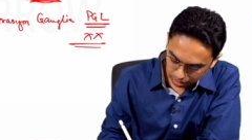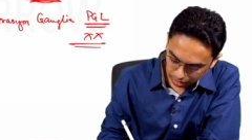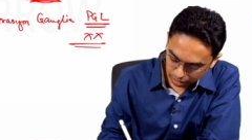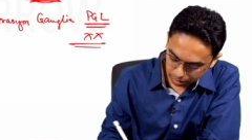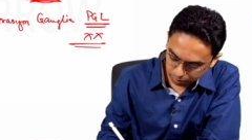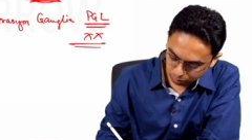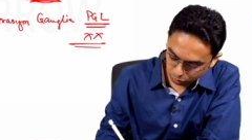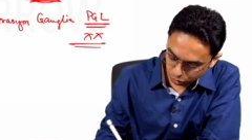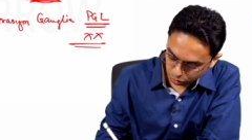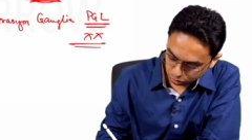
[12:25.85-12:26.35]

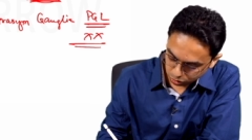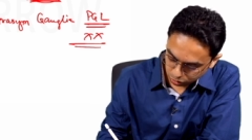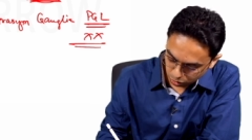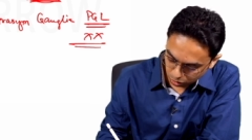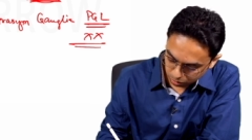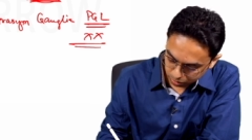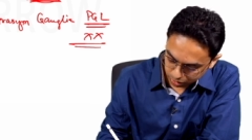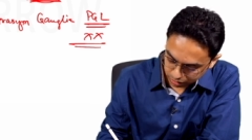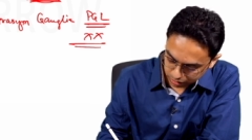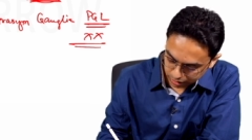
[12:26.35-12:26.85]
And most
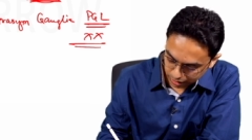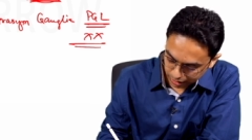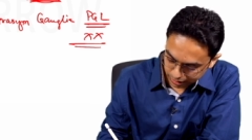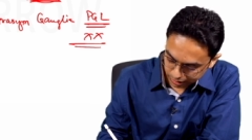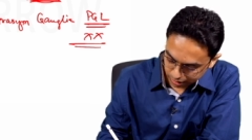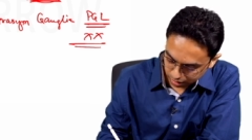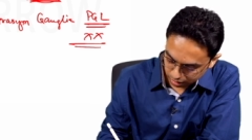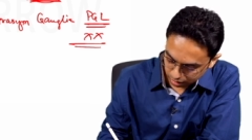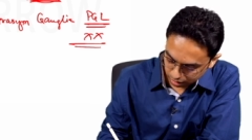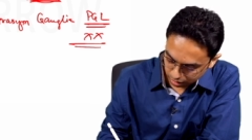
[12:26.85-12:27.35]
common
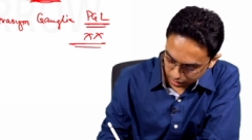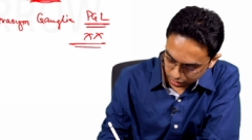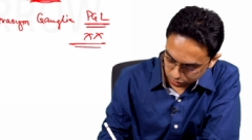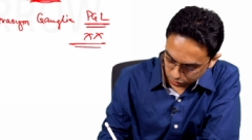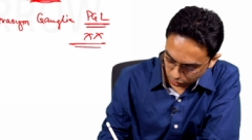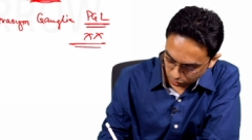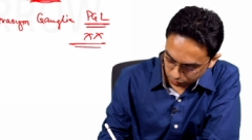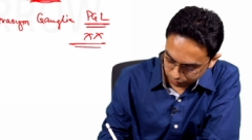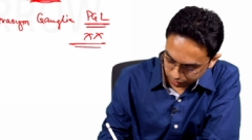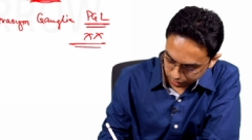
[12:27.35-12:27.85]
side
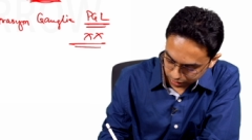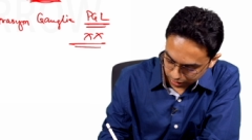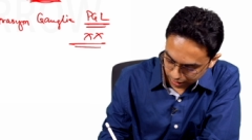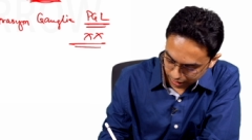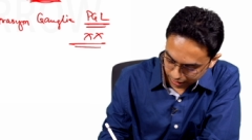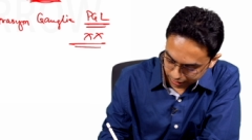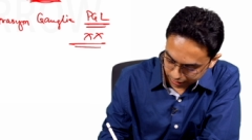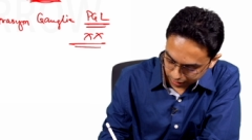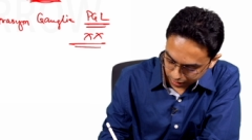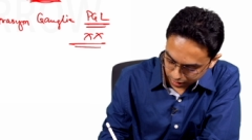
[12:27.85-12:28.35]
is
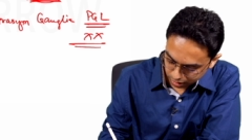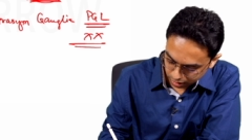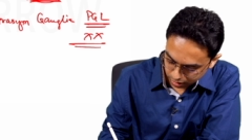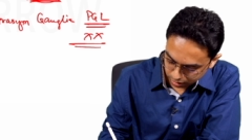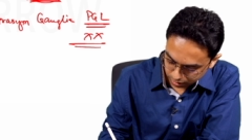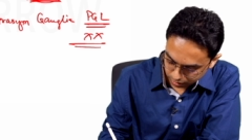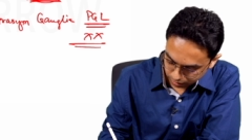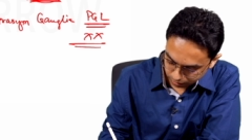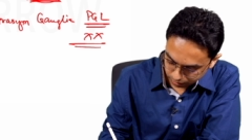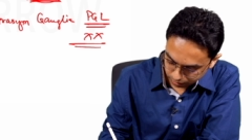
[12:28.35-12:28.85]
obviously adrenal.